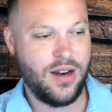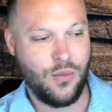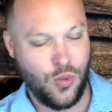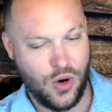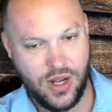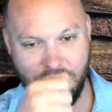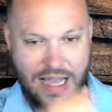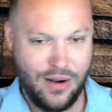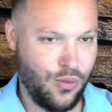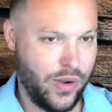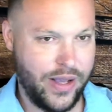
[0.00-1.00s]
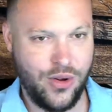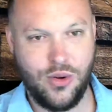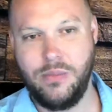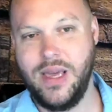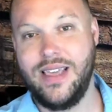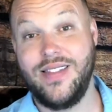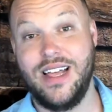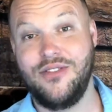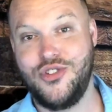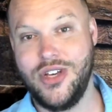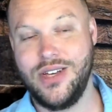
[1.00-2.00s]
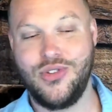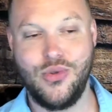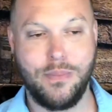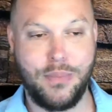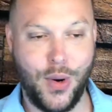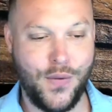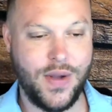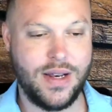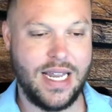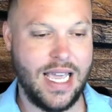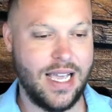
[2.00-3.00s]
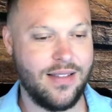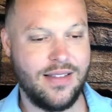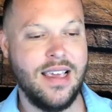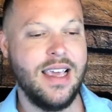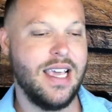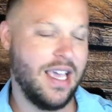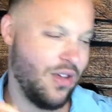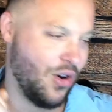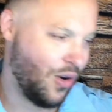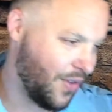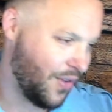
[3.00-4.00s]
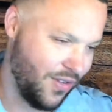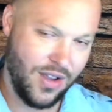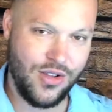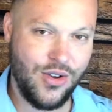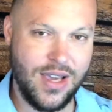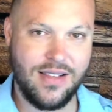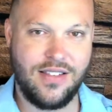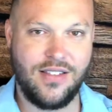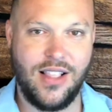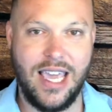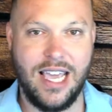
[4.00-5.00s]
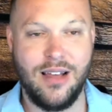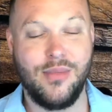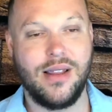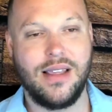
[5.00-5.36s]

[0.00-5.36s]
and working that reel, making that jig do the perfect dance, and then all of a sudden you get slammed.